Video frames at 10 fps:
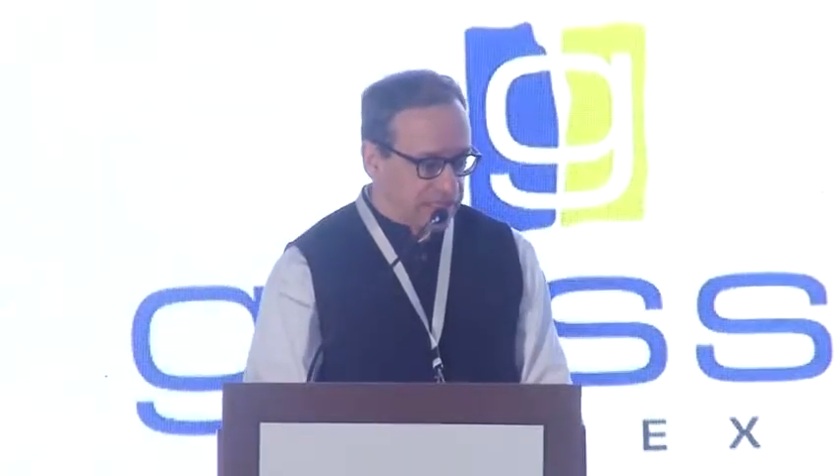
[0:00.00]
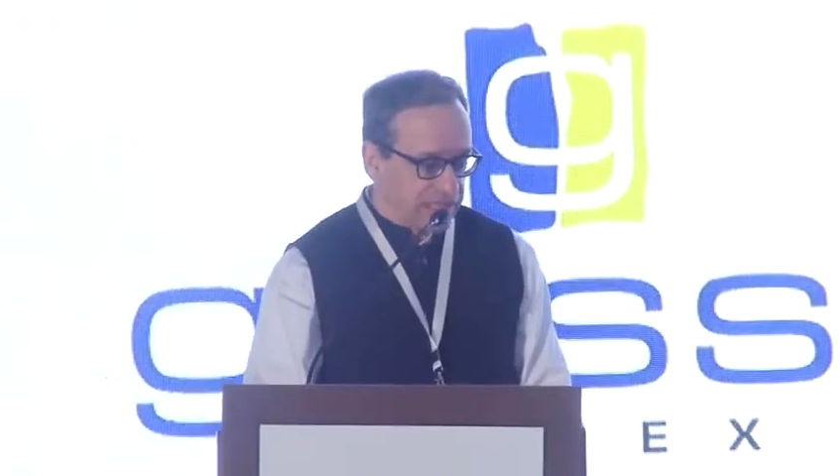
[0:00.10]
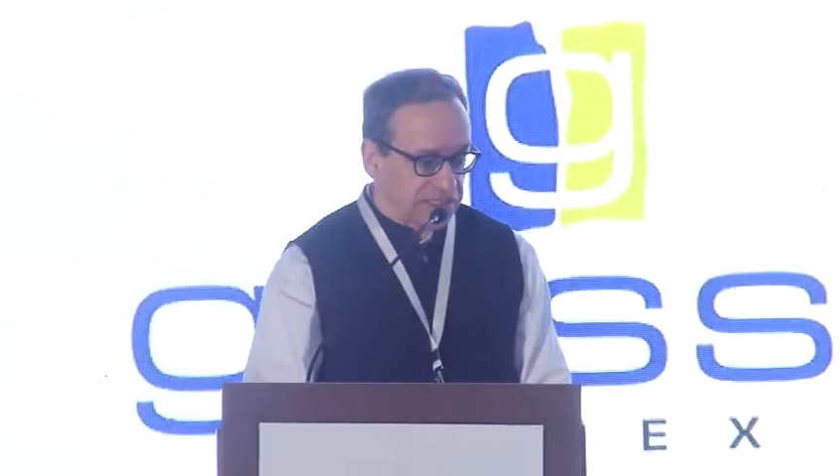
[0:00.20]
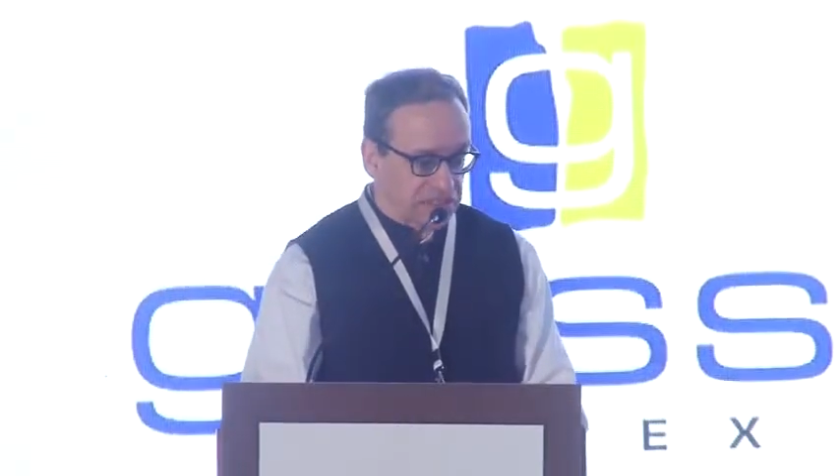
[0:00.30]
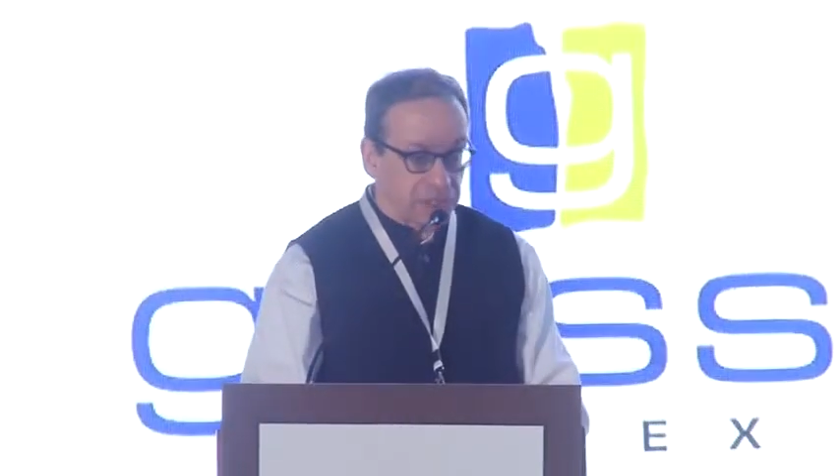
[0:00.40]

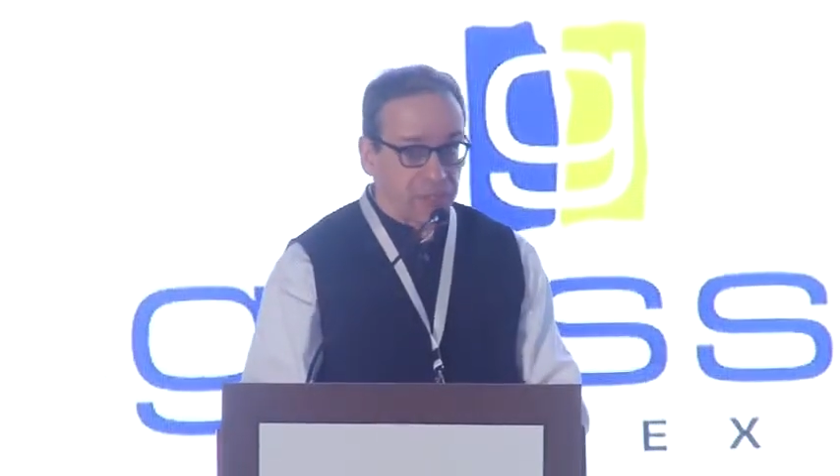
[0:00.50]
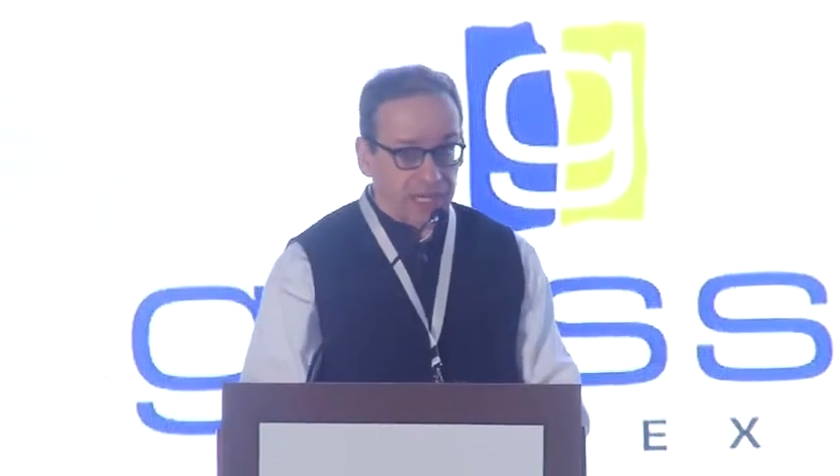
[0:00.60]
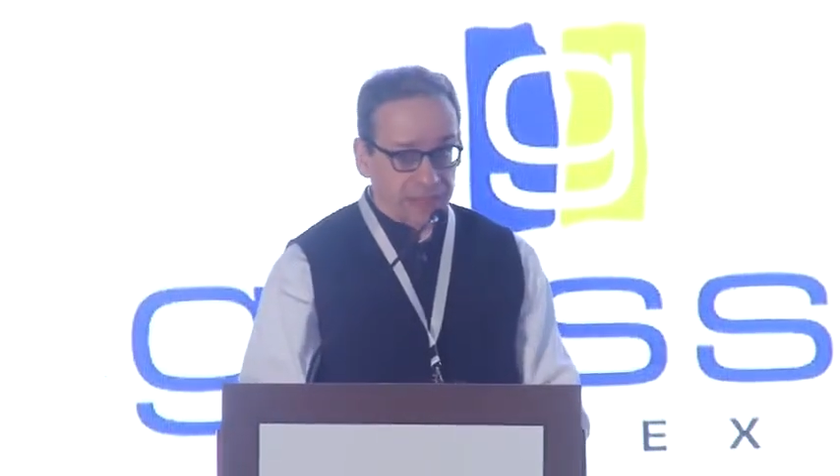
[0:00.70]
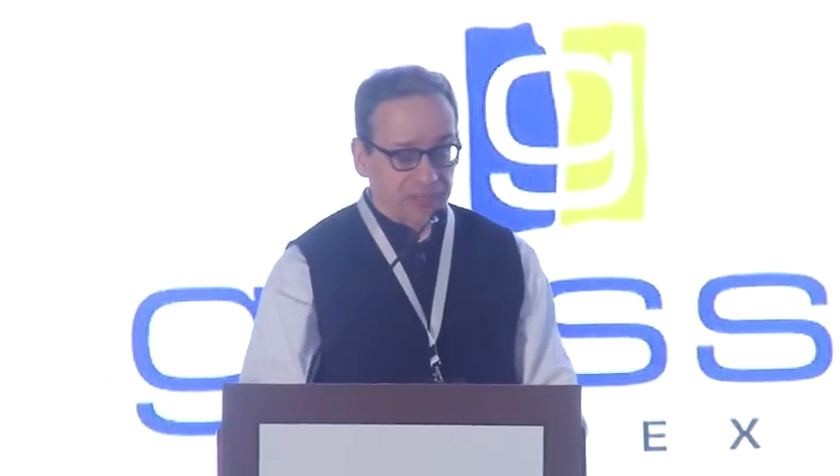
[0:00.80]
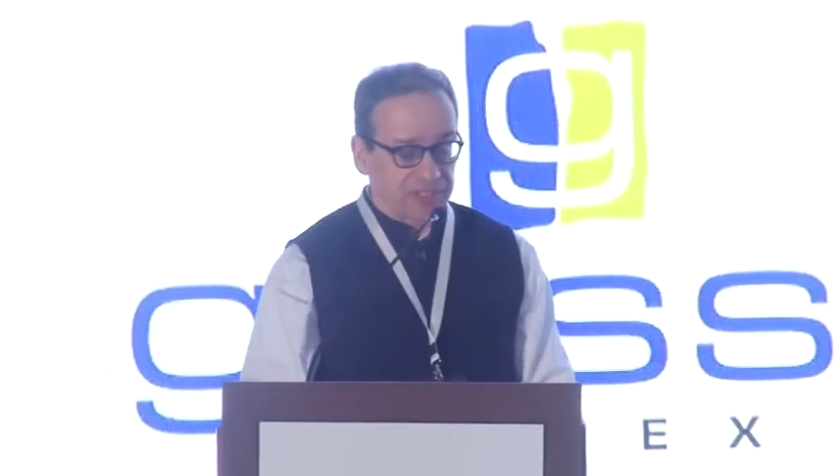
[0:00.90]
like the
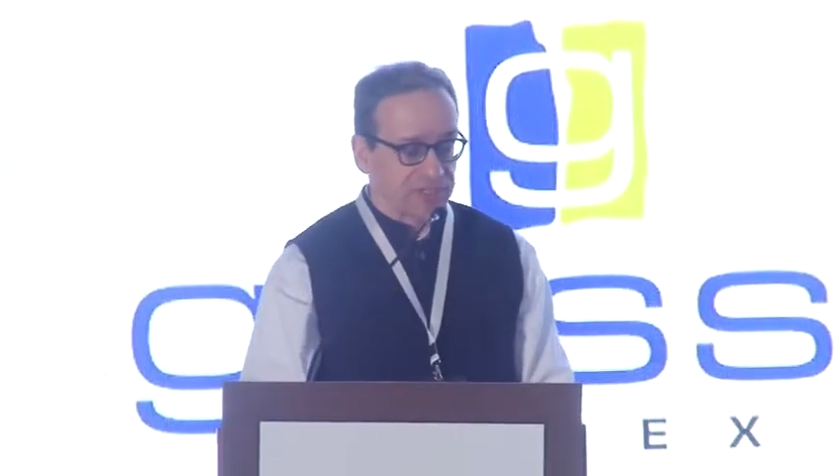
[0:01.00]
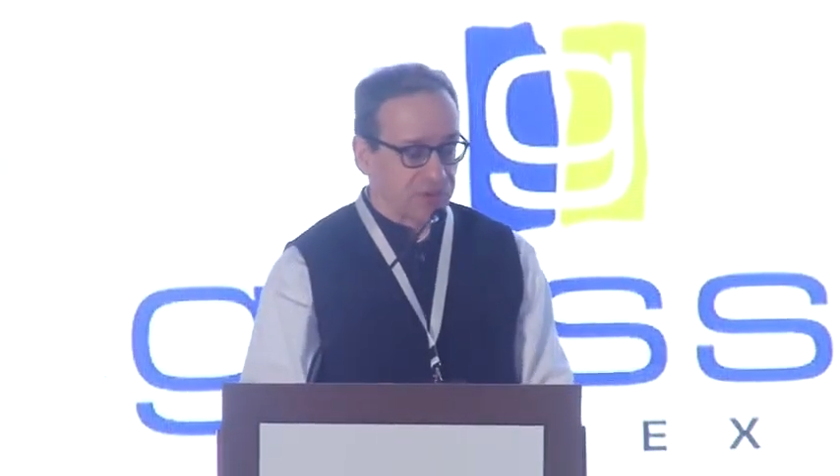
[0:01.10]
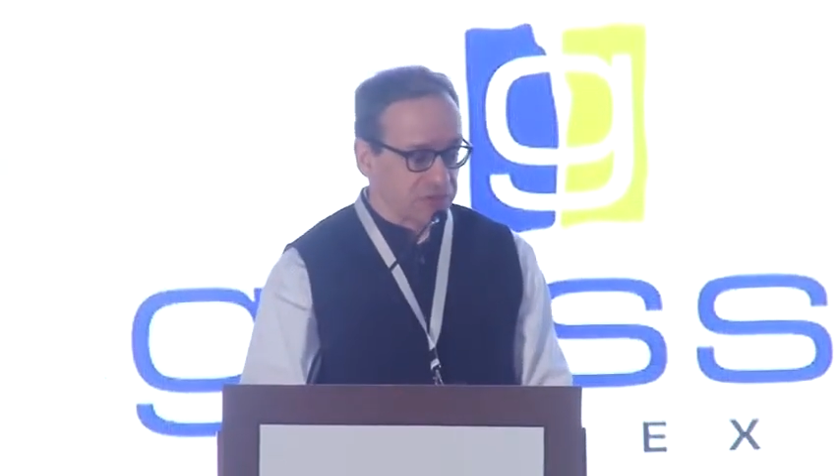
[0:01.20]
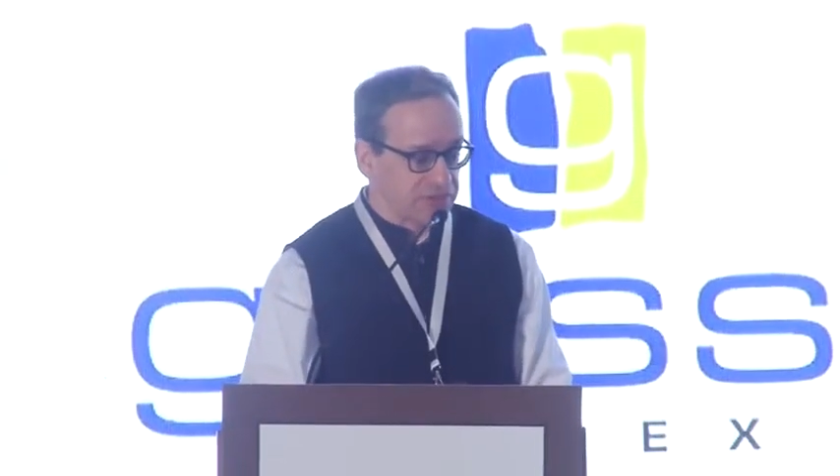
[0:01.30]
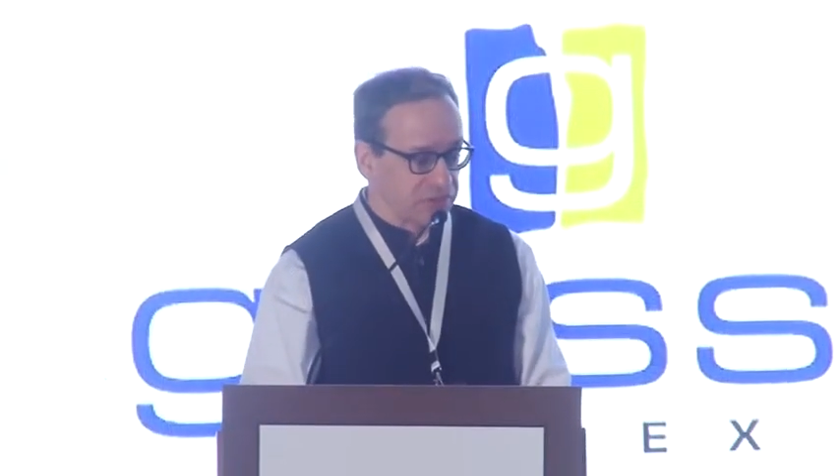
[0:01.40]
department stores,